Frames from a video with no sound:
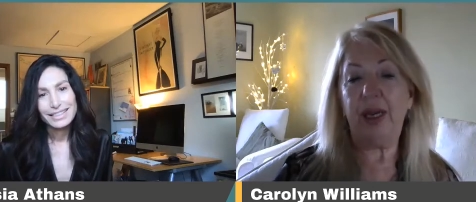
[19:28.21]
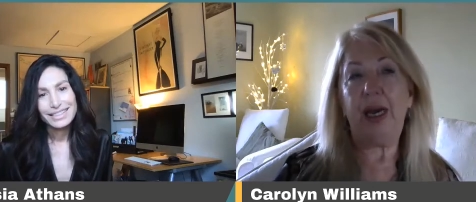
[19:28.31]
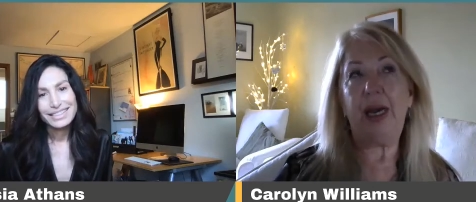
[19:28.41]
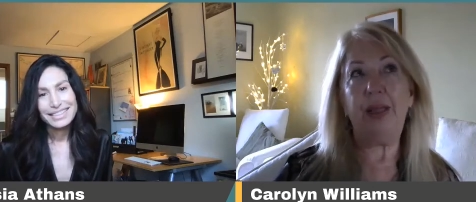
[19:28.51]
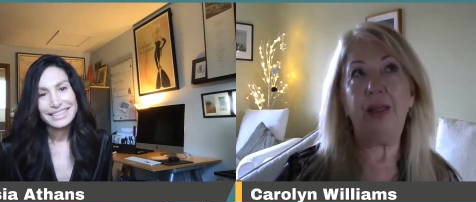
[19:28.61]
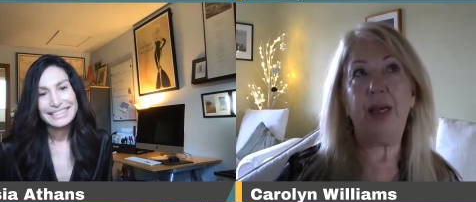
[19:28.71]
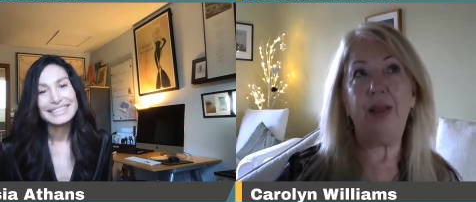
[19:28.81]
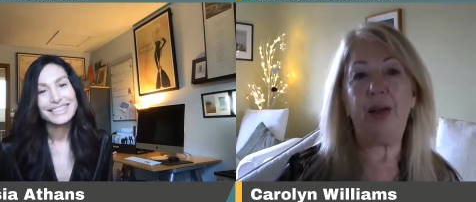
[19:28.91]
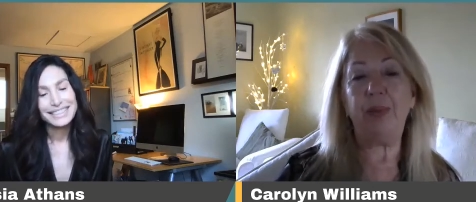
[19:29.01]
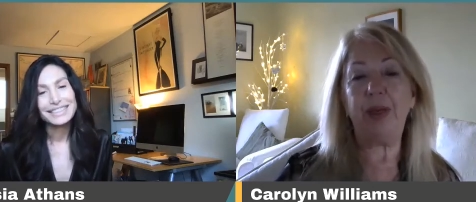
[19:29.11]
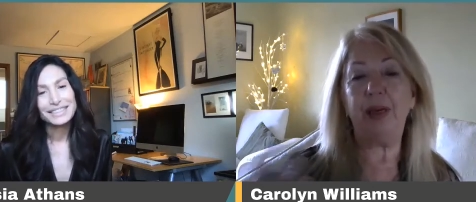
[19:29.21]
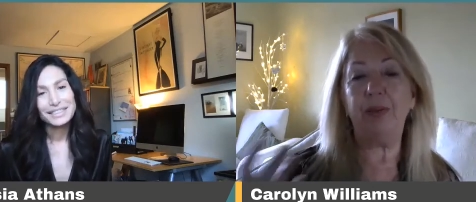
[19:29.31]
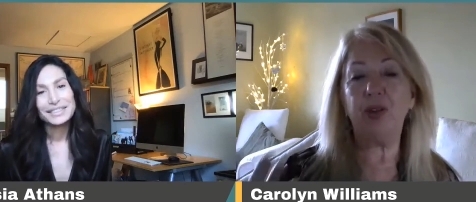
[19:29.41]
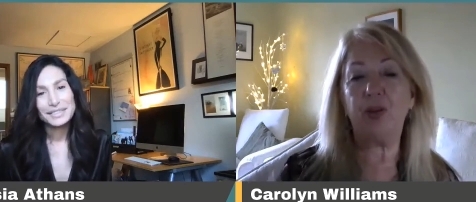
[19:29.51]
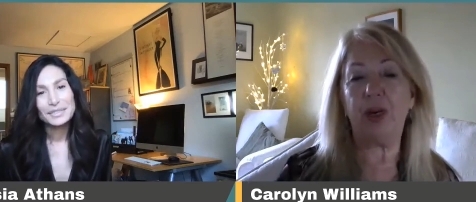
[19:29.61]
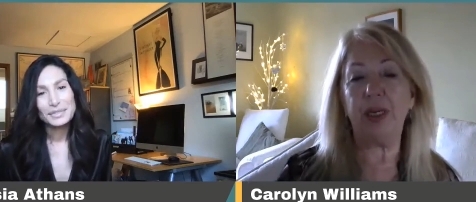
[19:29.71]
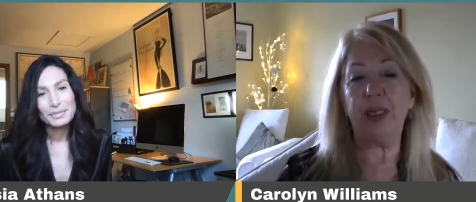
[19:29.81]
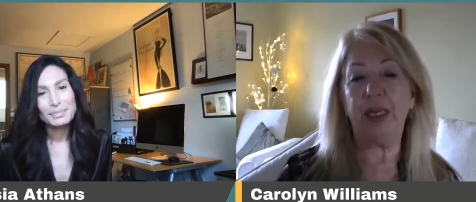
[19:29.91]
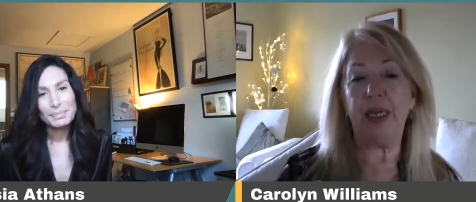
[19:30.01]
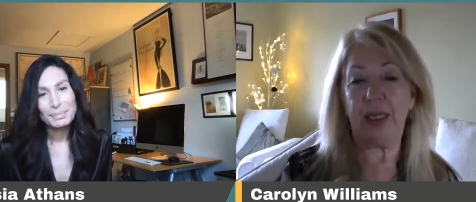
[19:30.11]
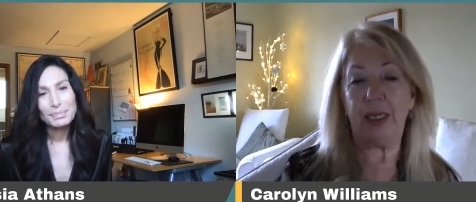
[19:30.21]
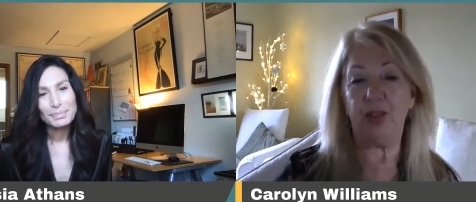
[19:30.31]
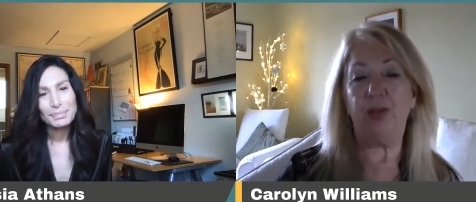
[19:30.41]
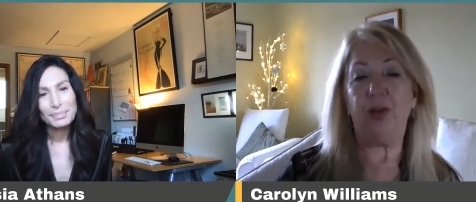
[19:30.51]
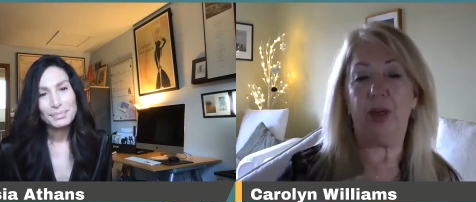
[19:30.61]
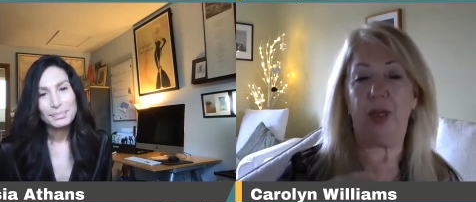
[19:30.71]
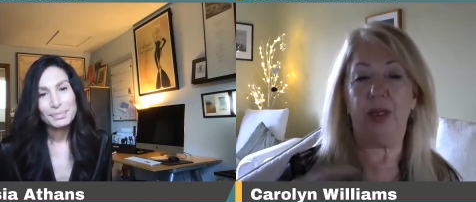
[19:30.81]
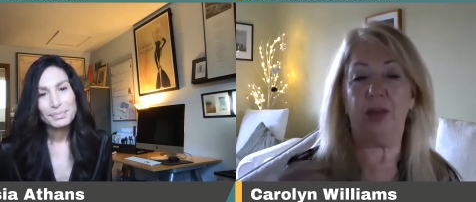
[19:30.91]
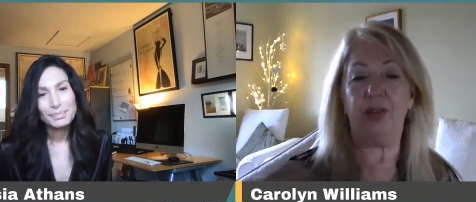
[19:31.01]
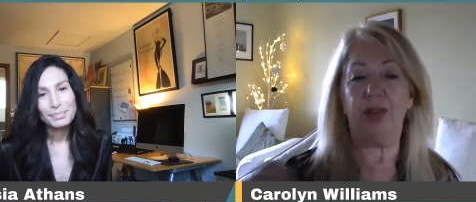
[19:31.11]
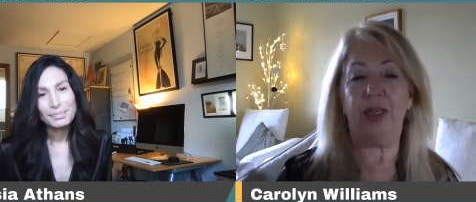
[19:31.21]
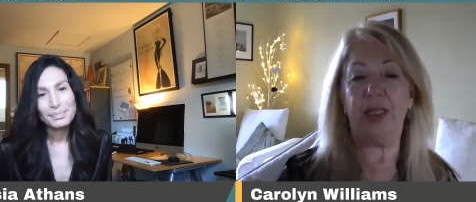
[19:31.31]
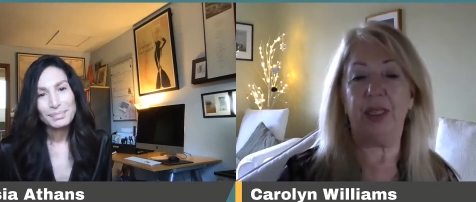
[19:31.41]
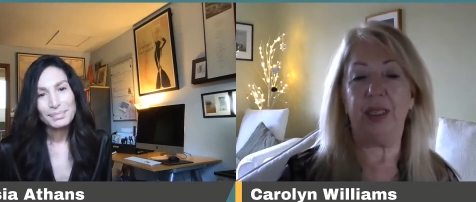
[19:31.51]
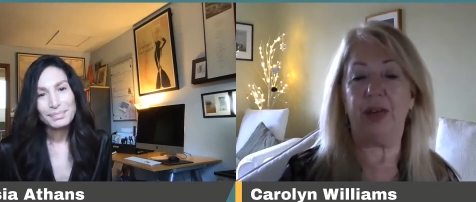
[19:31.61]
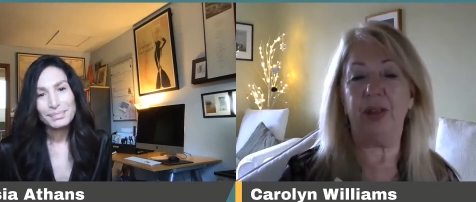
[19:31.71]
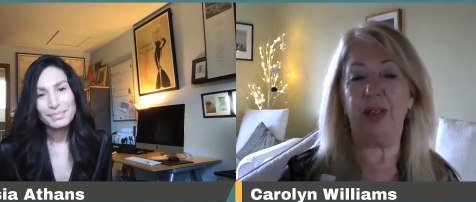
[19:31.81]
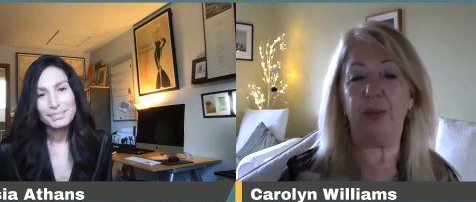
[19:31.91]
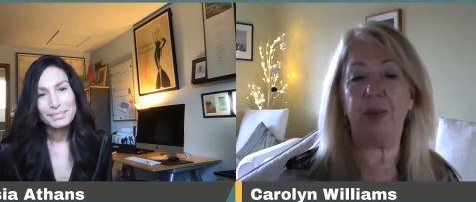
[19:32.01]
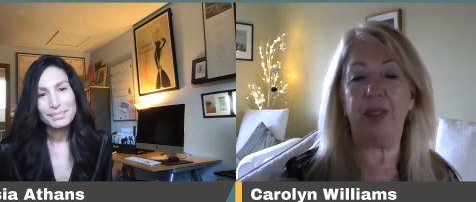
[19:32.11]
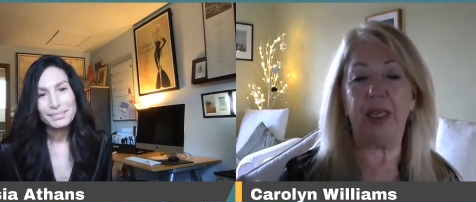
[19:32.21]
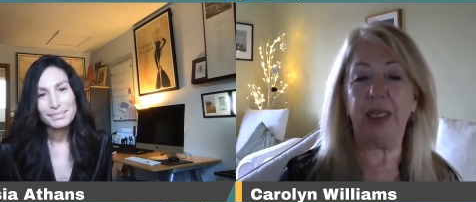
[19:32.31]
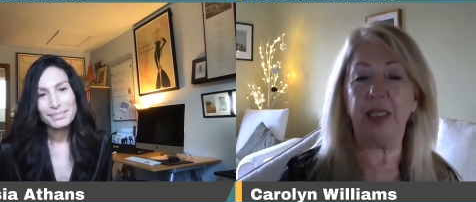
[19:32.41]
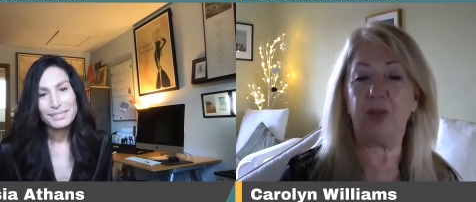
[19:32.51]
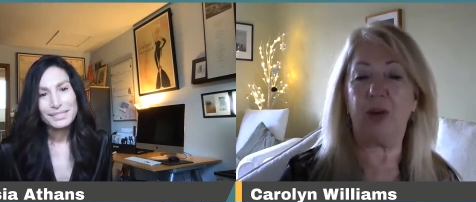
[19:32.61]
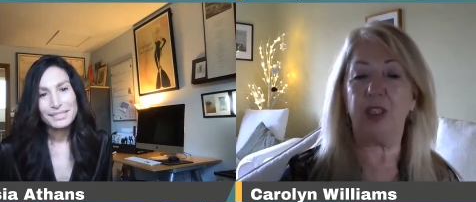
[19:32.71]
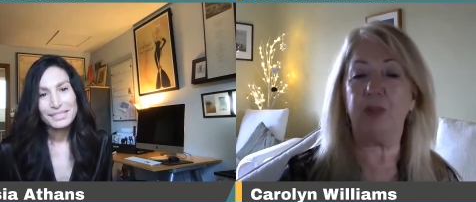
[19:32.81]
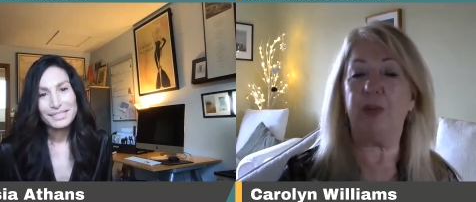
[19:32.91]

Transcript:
Speaker 1: And then that becomes quite a, as you uh, said, it, the serendipity, and it's quite